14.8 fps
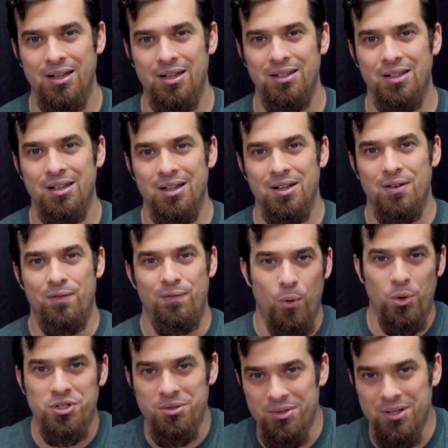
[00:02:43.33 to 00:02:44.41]
I didn't
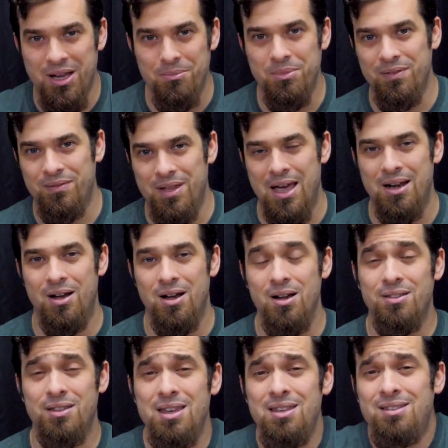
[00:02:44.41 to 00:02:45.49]
force them to come give dad a
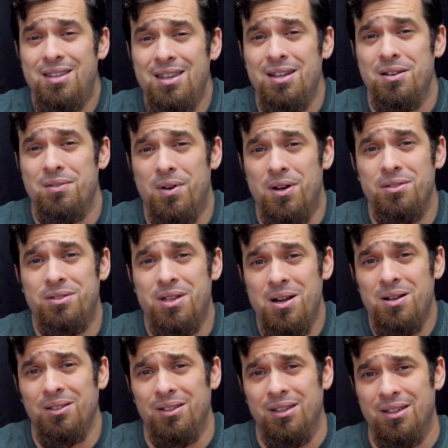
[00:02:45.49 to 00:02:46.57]
hug. They did it
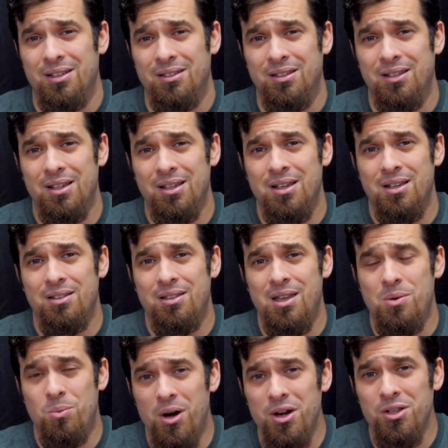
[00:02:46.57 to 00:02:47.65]
voluntarily and
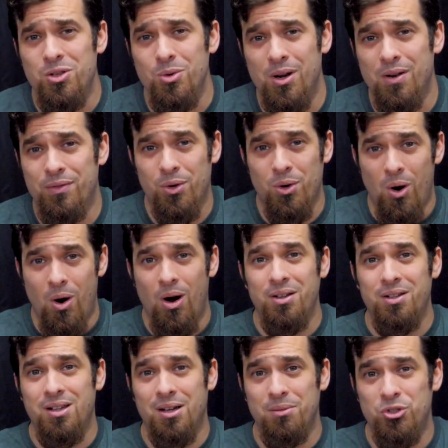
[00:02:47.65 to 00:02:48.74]
they wanted to out of their
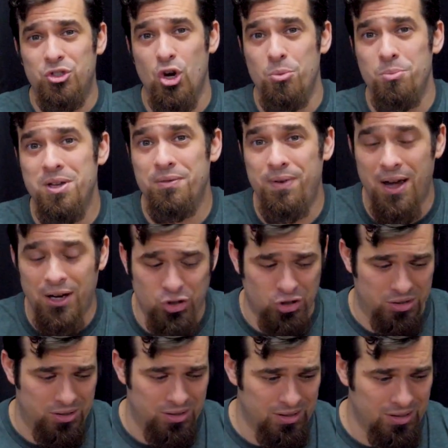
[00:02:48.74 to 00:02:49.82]
heart to come show me
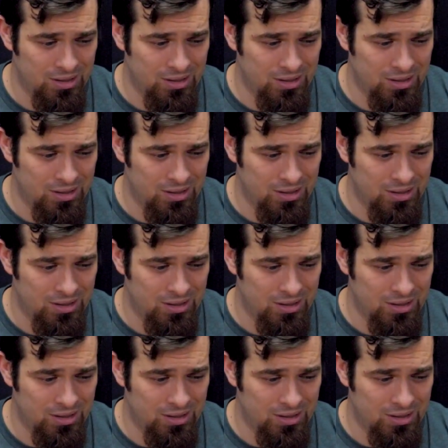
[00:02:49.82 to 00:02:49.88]
affection.